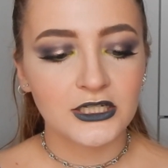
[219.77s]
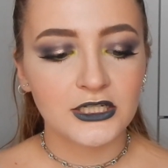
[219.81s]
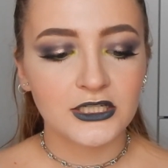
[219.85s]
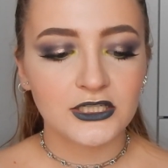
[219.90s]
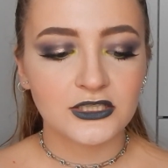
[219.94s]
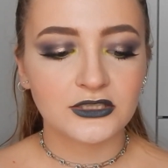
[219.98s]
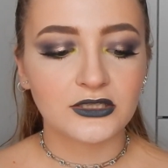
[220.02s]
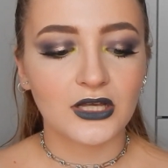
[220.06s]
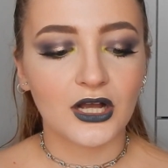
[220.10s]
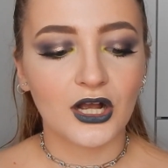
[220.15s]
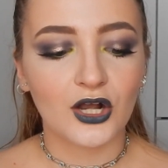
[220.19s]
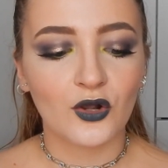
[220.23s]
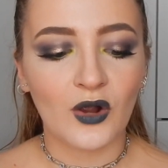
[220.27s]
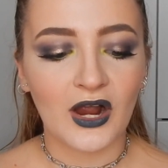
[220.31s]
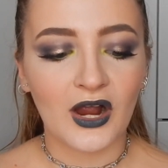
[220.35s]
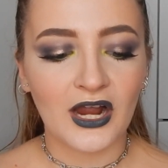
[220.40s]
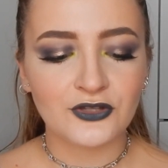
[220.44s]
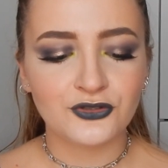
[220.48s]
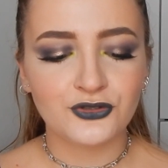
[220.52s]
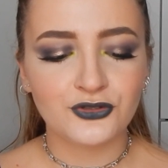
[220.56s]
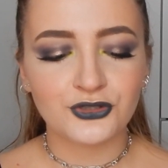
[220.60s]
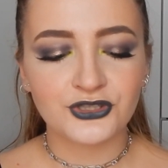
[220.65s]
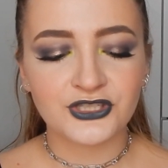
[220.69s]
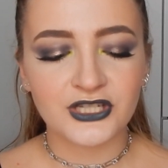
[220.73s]
So I
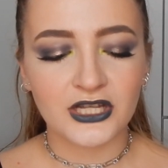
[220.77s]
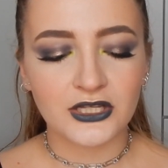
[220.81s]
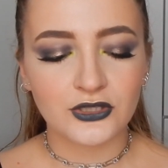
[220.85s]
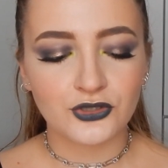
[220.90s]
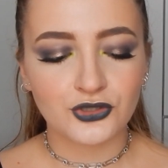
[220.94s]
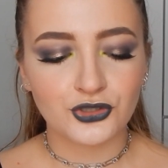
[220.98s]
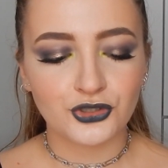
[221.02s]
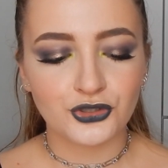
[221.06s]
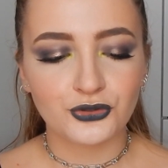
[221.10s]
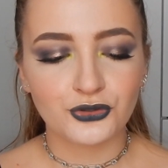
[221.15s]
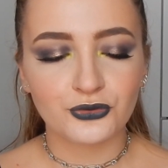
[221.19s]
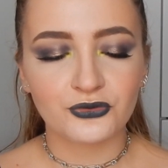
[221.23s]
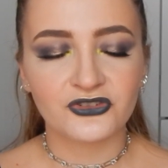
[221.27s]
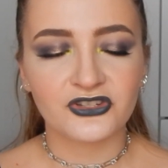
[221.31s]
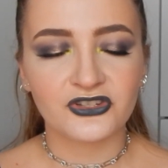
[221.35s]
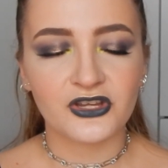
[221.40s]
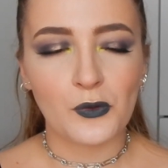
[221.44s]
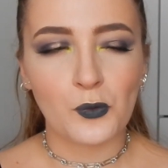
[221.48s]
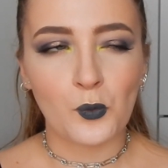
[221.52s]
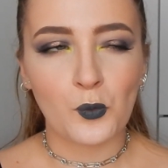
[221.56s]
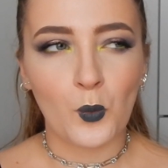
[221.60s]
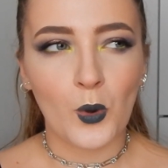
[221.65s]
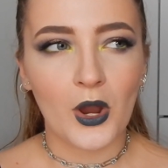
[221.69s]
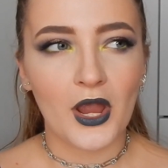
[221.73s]
do tend to use
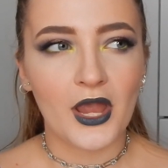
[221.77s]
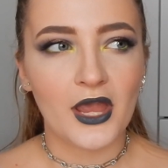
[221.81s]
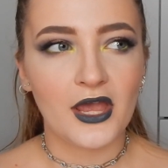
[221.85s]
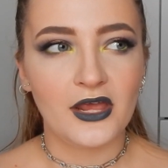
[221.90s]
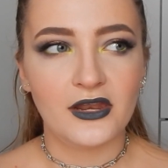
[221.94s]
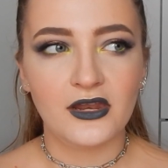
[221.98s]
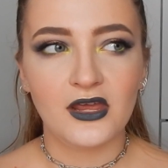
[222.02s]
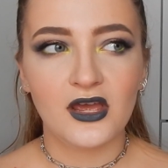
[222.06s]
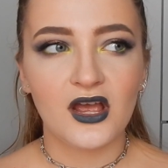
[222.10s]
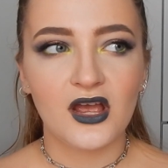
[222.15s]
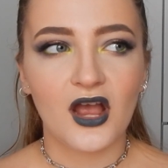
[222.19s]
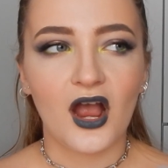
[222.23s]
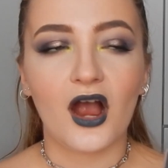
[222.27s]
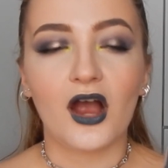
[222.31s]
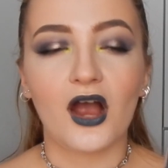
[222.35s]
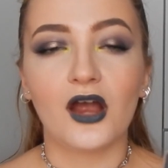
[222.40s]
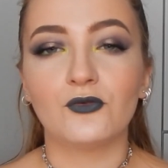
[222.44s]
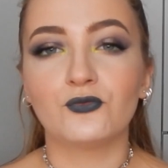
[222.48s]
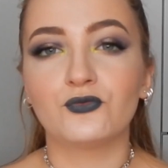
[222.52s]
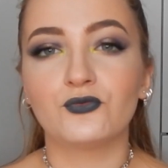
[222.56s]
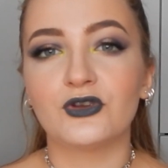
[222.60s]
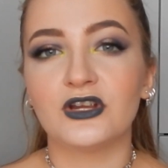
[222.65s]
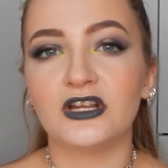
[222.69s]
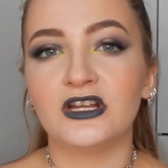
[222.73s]
it when I
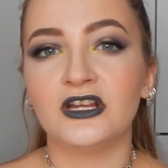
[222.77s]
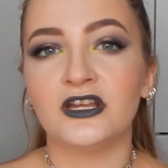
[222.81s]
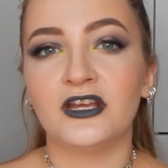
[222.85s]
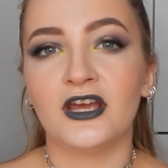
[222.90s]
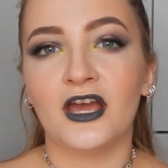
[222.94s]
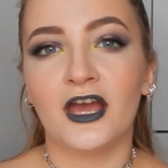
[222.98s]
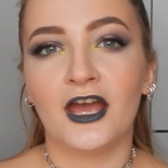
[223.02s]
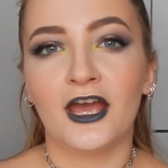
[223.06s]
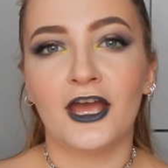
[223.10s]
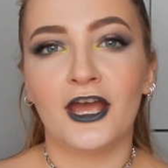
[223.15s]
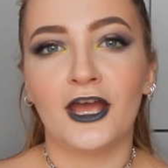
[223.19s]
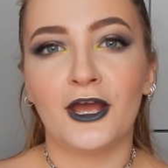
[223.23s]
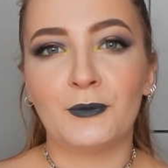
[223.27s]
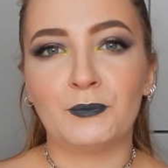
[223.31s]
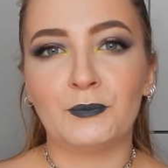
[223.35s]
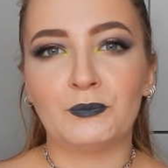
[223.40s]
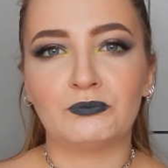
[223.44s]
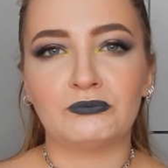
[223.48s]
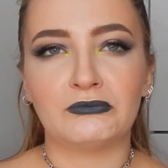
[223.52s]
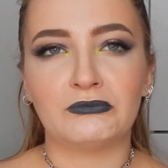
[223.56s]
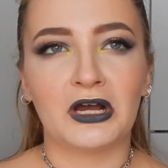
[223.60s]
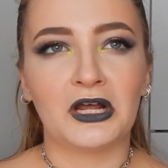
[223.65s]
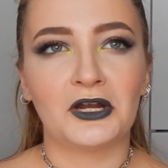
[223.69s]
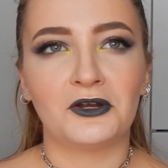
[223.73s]
really
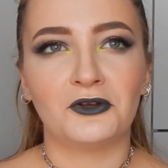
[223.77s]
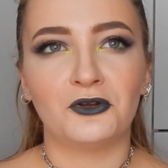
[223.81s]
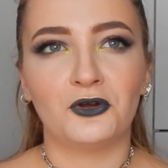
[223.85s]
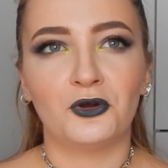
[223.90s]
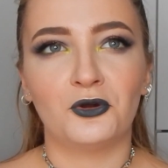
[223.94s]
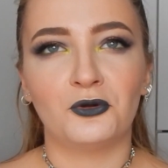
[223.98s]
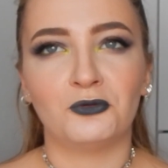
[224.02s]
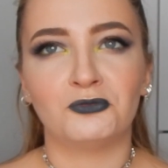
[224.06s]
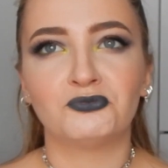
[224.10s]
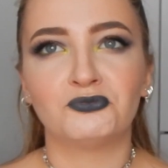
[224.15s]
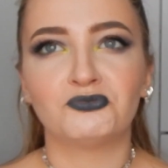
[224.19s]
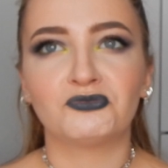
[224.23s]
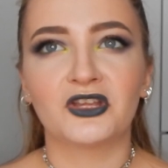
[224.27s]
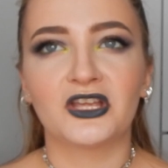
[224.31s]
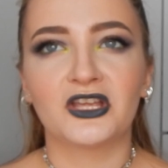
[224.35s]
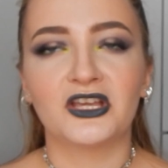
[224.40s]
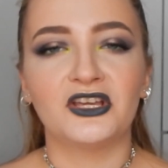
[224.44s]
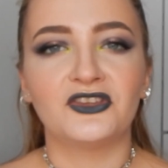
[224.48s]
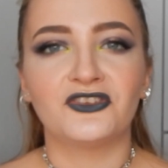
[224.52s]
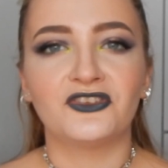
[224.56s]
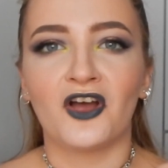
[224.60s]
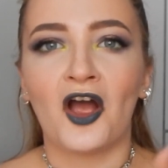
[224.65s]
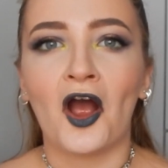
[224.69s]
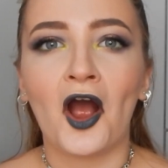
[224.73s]
am, I don't know,
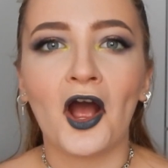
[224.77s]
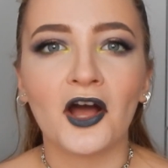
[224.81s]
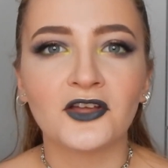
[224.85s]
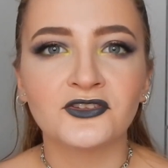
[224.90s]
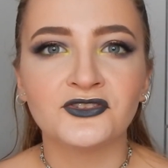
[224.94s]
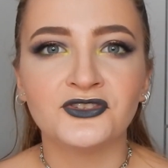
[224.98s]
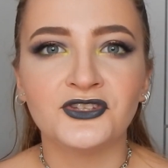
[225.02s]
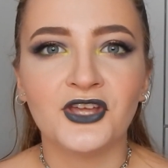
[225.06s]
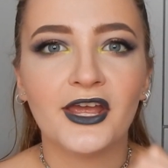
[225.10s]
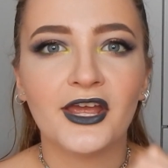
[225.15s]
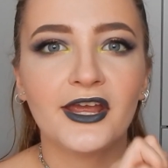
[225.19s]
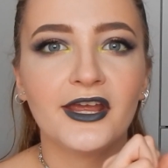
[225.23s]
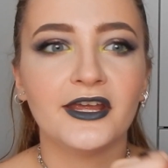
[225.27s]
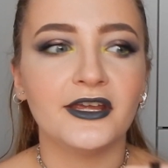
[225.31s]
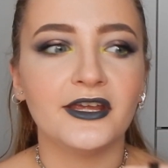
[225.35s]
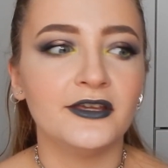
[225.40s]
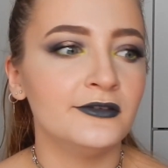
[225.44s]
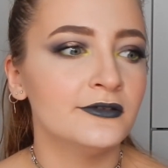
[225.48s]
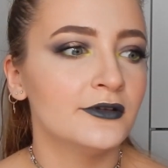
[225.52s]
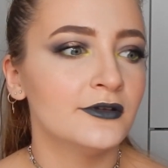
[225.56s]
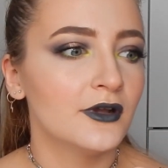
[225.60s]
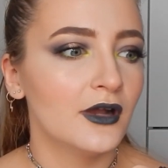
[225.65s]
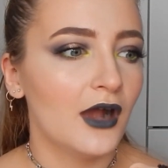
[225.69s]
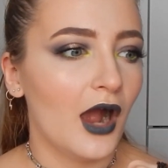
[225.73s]
it's a hot
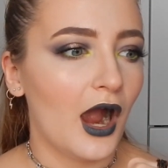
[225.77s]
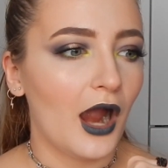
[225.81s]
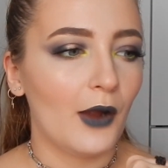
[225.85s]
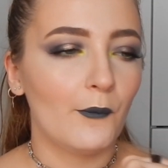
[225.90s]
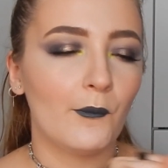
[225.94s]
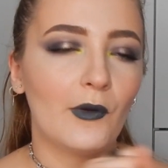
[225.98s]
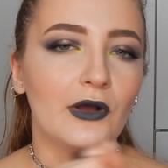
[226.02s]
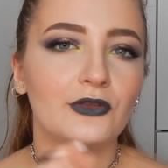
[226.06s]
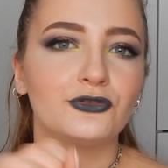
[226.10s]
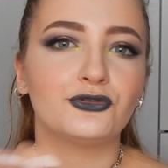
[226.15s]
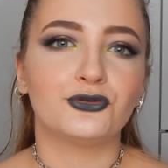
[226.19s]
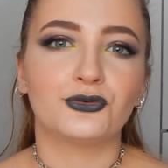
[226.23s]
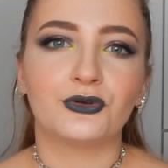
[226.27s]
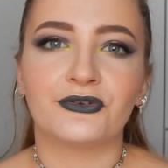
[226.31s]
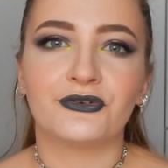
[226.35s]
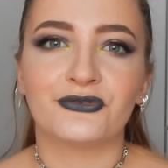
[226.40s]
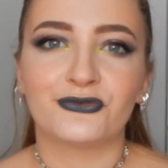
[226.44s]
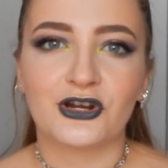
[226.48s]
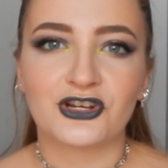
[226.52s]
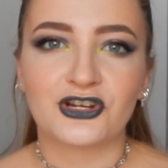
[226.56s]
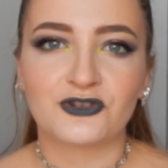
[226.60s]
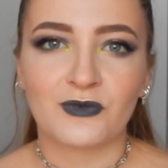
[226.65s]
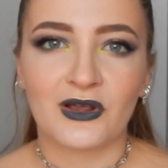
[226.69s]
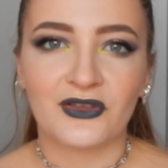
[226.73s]
day, I want to
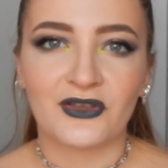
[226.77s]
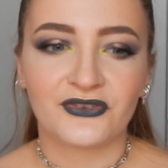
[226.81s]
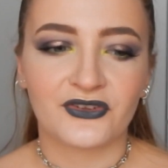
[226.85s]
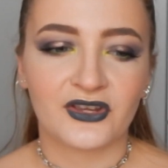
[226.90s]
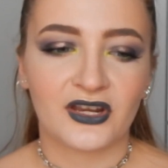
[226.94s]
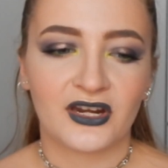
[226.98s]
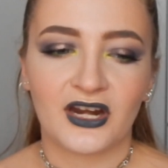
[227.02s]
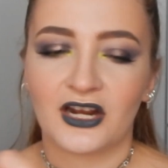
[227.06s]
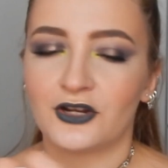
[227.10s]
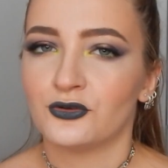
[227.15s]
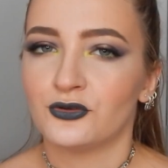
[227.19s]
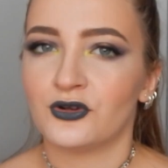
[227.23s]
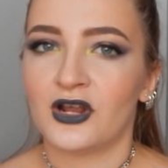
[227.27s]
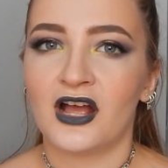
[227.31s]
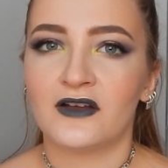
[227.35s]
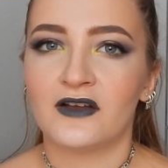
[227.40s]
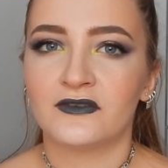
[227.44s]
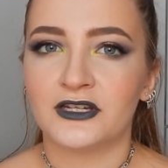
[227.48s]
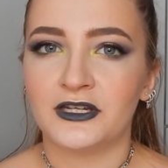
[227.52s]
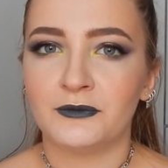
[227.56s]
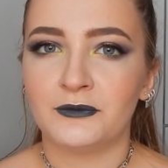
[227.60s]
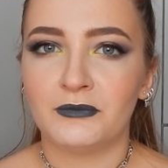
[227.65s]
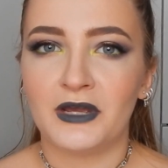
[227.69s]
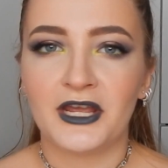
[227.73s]
refresh my skin, I don't have
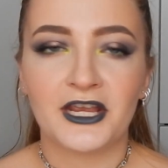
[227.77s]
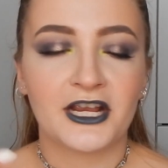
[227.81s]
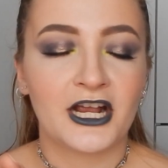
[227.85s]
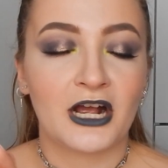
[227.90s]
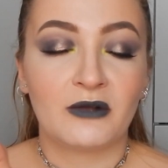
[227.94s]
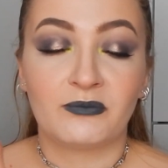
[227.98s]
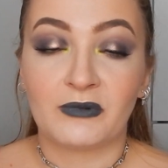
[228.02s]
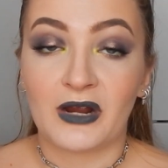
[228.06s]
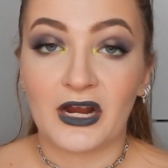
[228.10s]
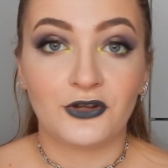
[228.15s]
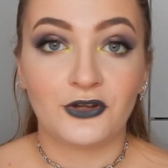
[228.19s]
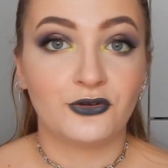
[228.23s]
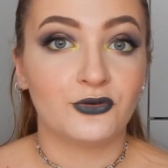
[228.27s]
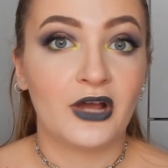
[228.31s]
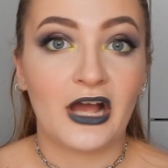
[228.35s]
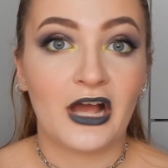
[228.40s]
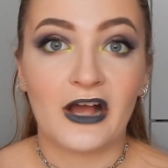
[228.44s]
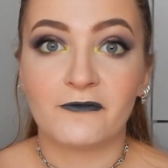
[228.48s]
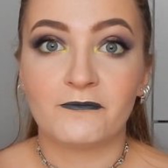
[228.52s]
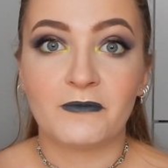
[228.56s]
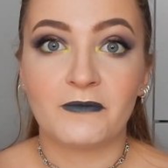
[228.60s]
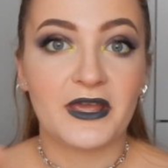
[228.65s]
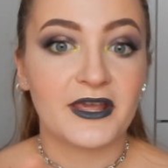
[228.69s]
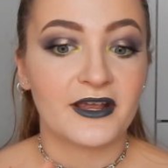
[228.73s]
any makeup, I do
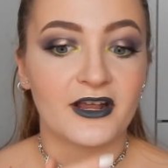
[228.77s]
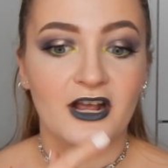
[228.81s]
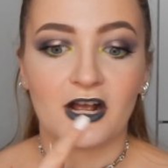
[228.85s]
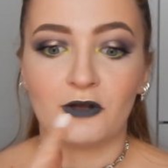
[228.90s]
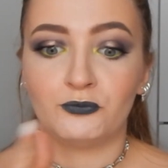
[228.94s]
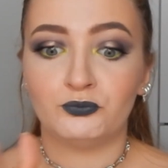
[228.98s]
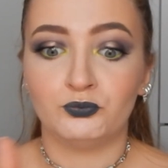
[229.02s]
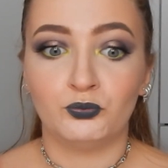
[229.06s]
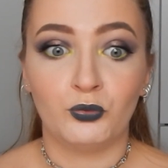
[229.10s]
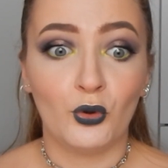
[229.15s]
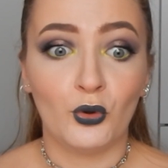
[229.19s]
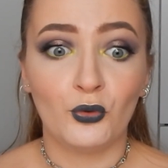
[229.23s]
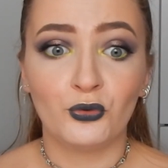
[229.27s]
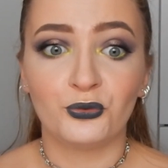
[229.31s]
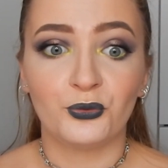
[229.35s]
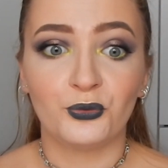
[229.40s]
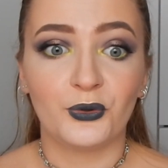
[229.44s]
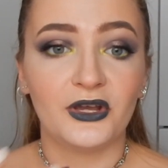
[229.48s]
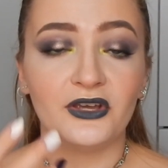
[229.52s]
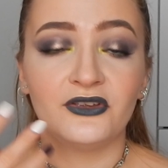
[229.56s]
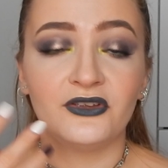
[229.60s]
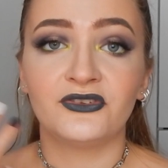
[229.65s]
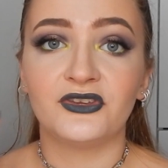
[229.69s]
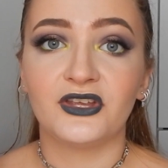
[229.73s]
have makeup both
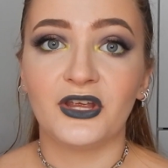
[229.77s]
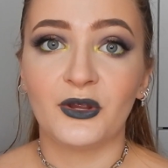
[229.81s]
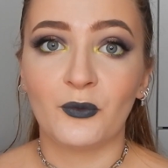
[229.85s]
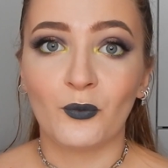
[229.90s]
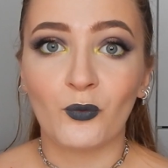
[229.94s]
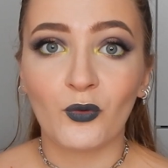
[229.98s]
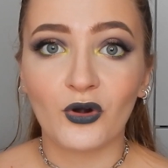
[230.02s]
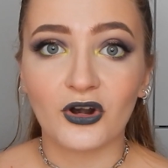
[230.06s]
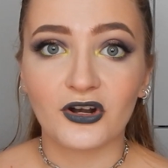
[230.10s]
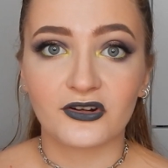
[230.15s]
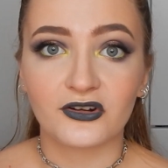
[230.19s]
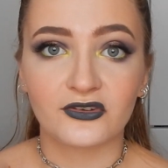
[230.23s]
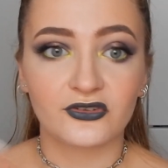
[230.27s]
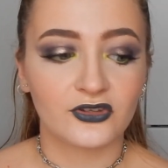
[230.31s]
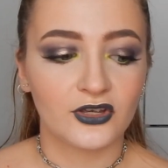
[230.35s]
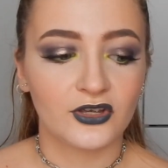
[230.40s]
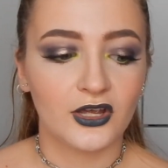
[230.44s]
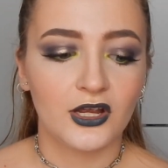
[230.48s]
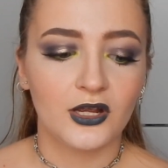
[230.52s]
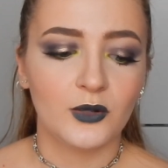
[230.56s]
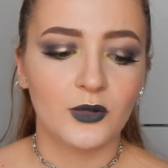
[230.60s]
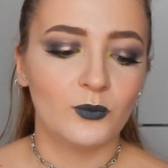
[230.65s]
ways, it works.